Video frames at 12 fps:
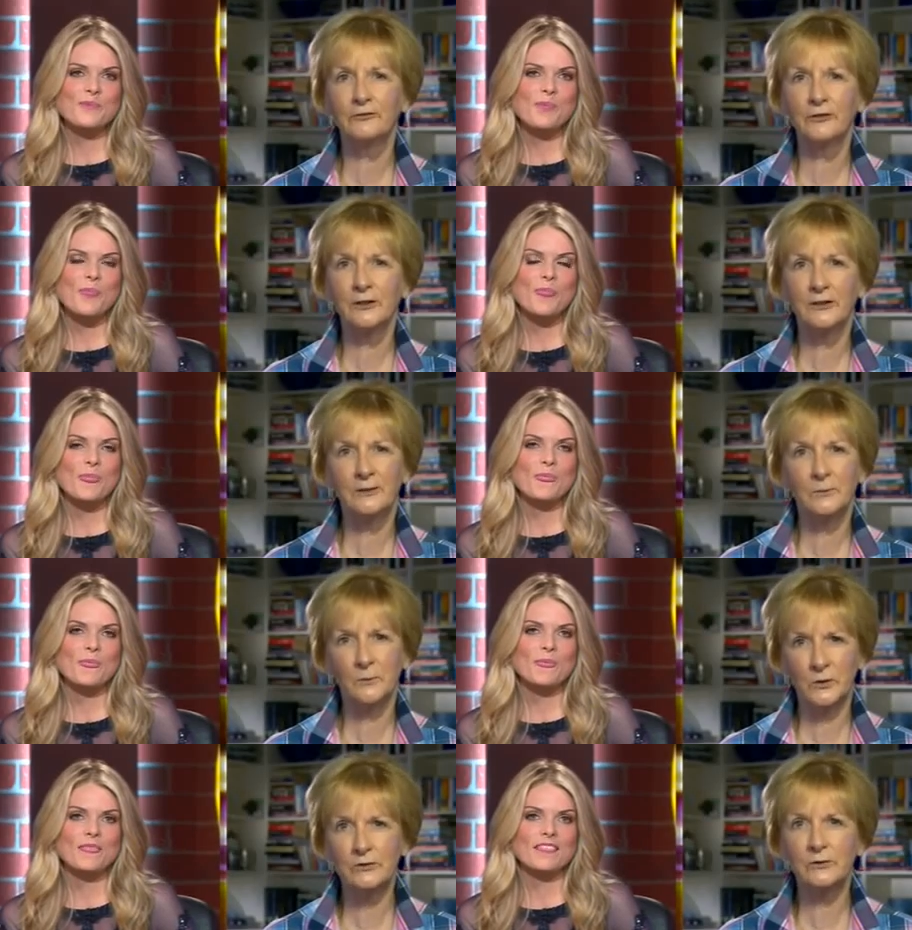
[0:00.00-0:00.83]
Speaker 1: she
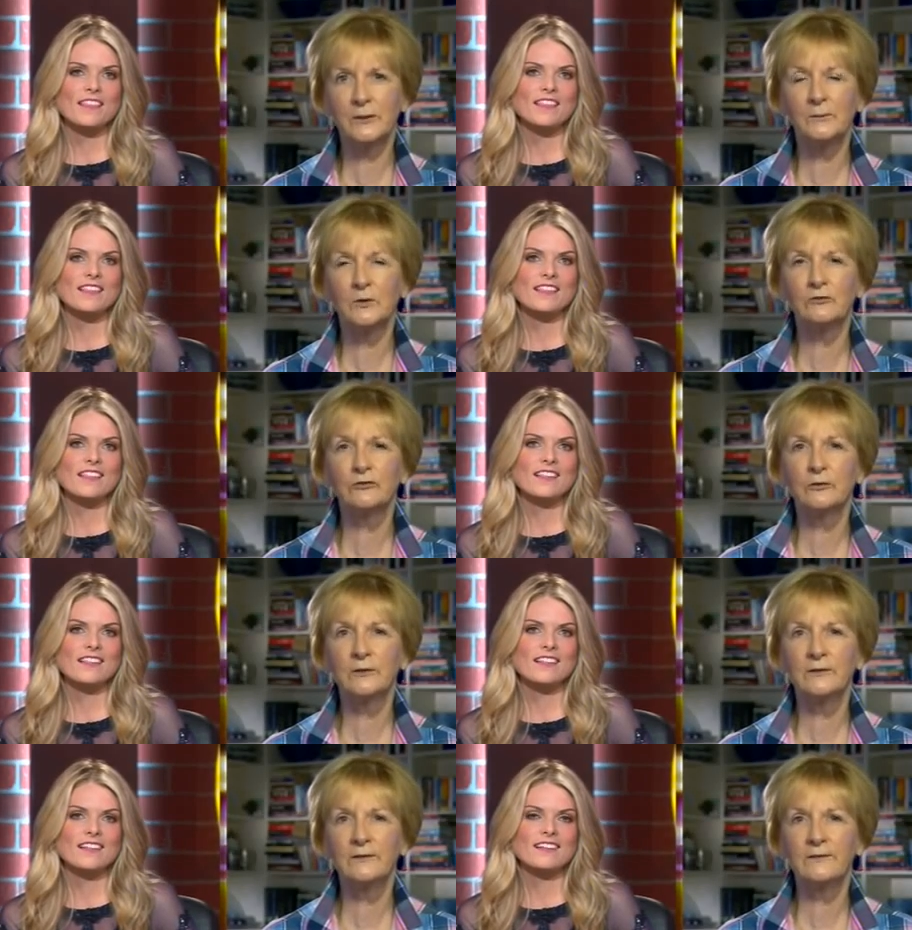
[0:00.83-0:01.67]
weren't doing what
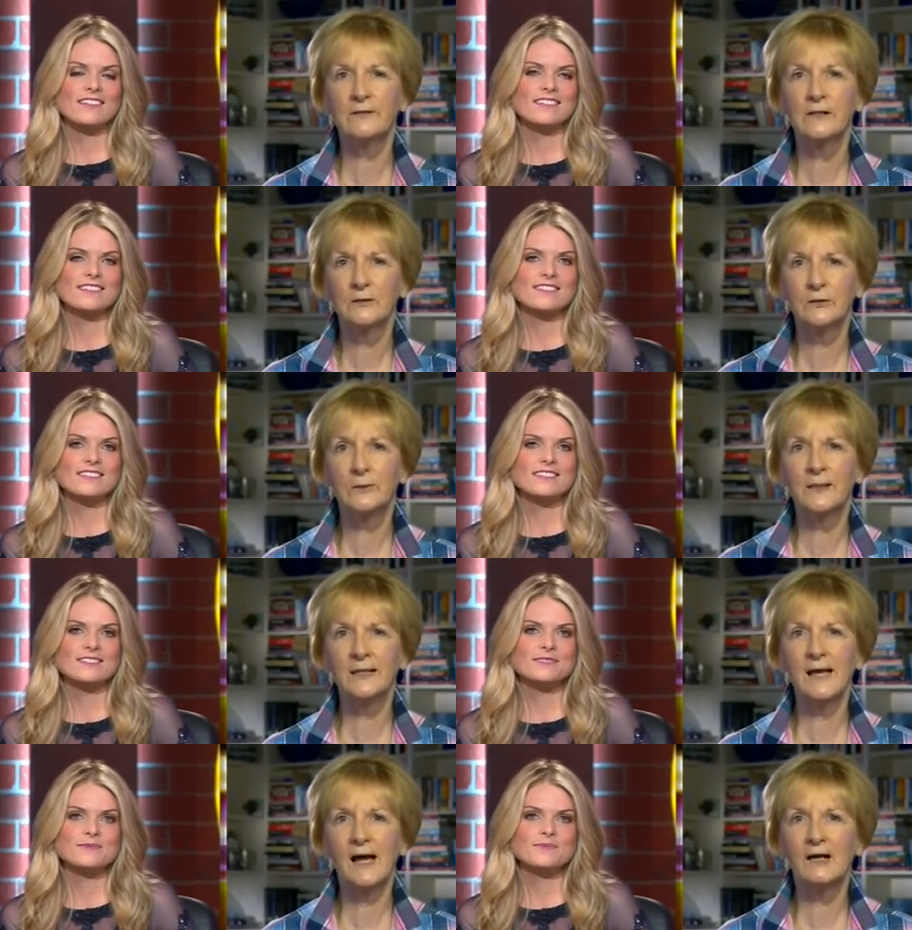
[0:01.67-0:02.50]
she's
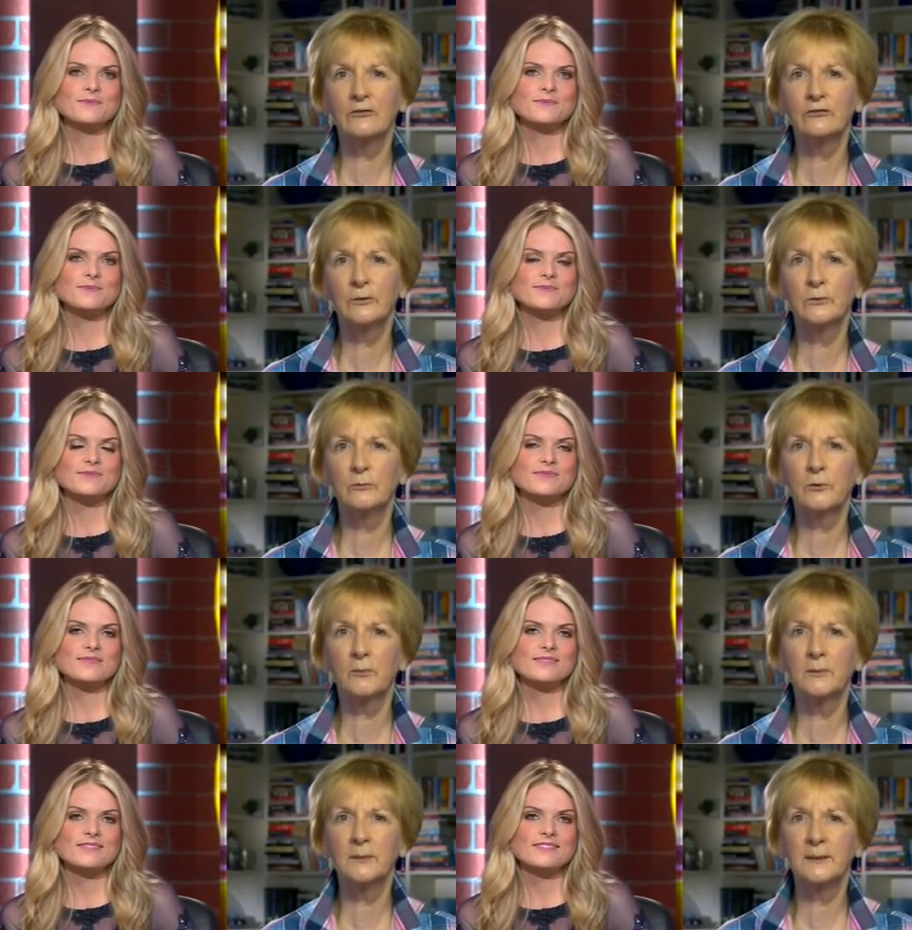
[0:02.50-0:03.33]
doing now, she would
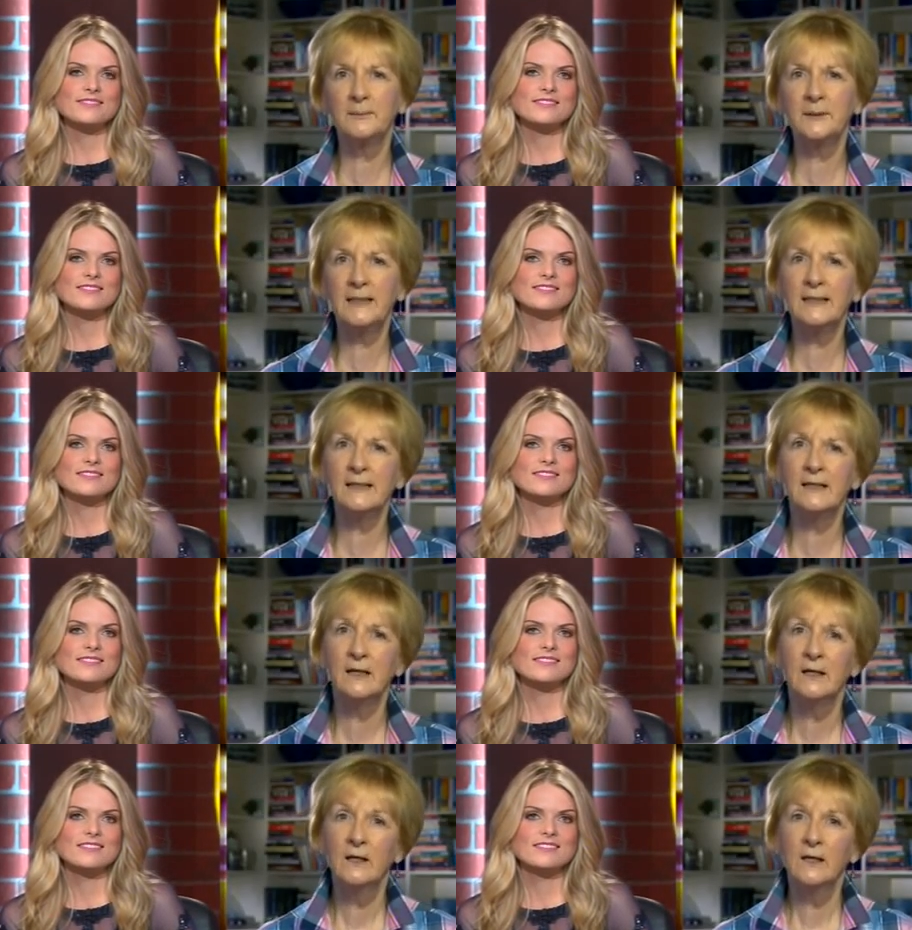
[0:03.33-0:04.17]
probably be
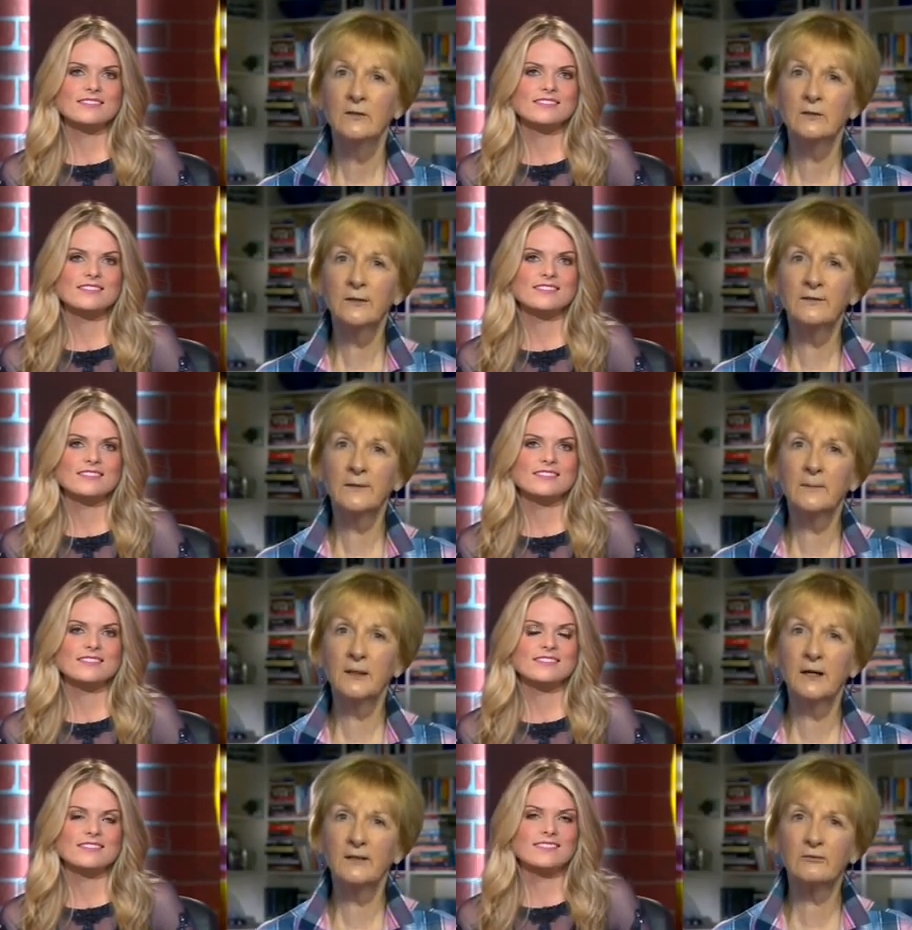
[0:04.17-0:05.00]
doing
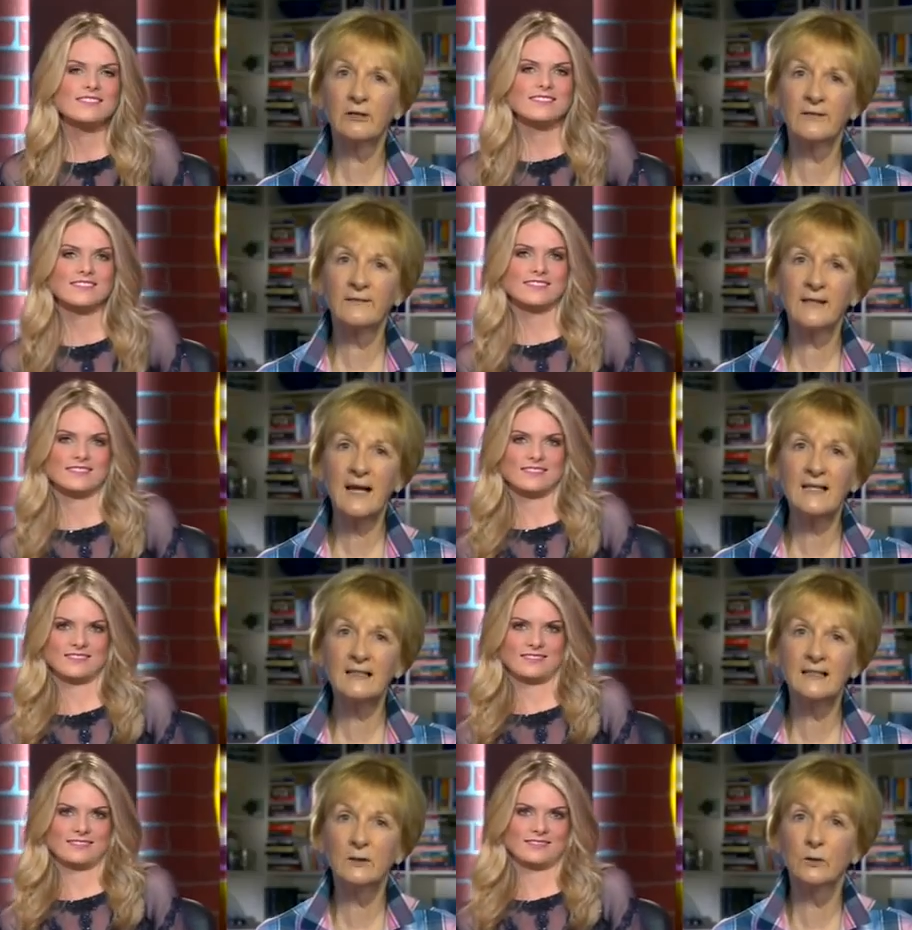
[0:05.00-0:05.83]
something like
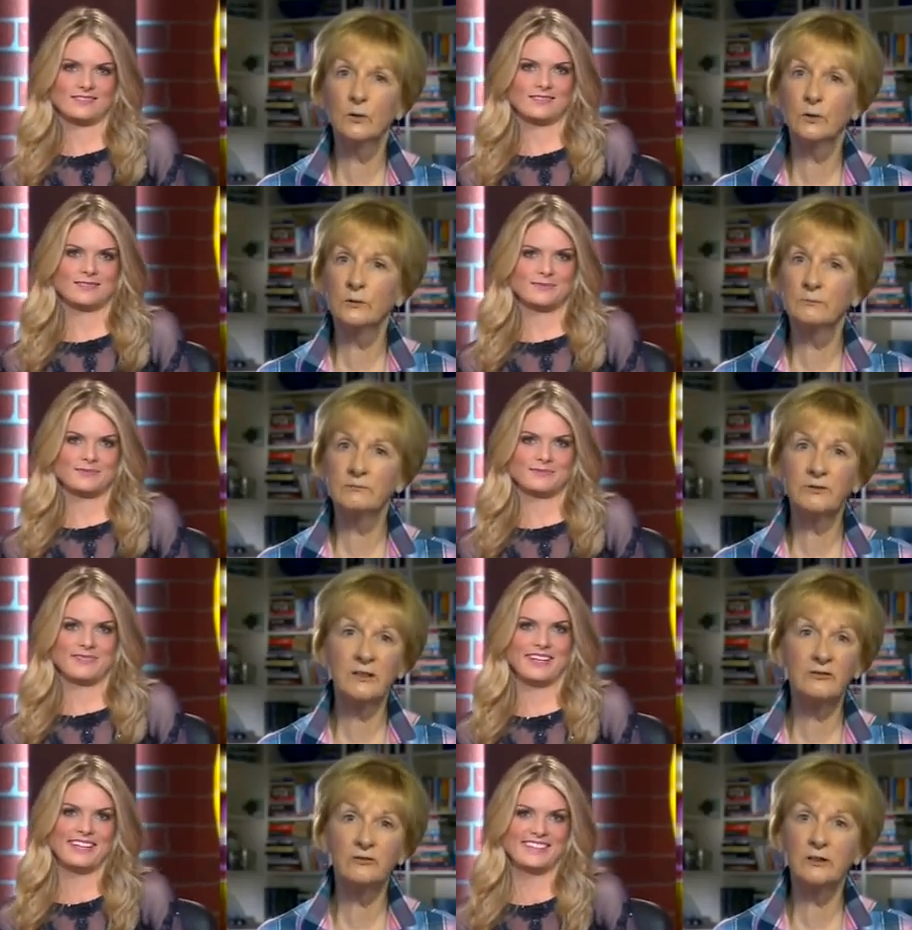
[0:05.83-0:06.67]
translating or
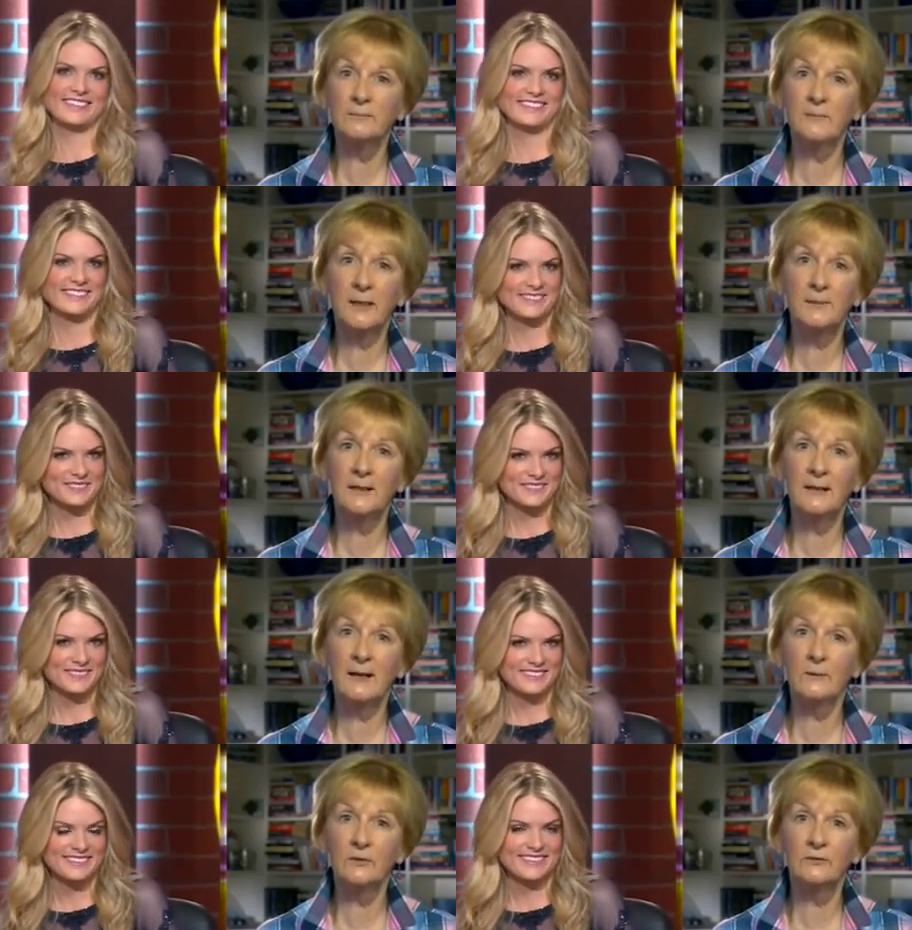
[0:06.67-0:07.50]
teaching maybe
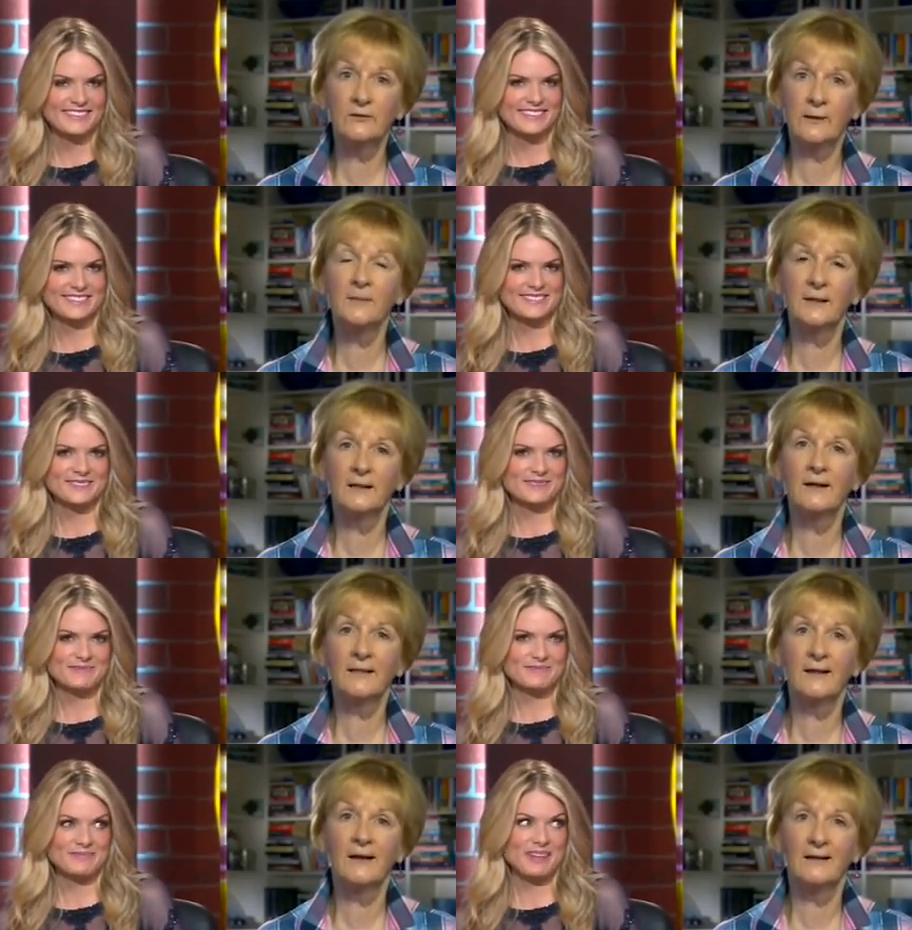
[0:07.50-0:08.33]
language, something
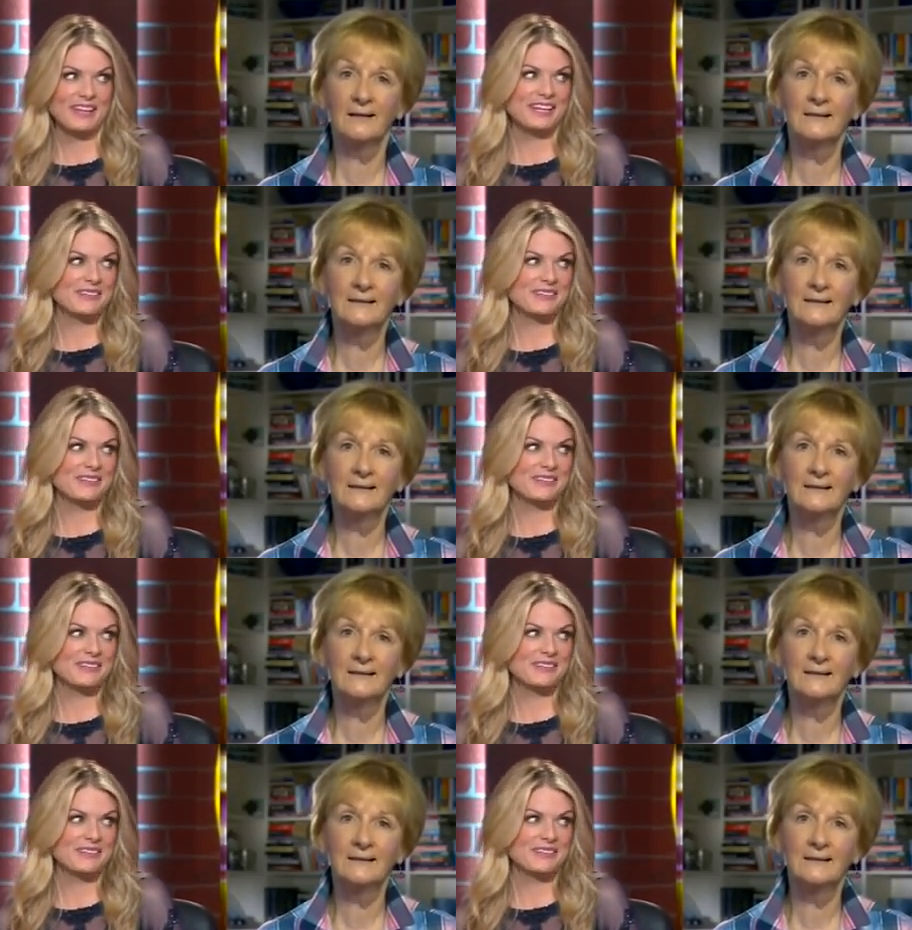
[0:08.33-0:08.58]
like that.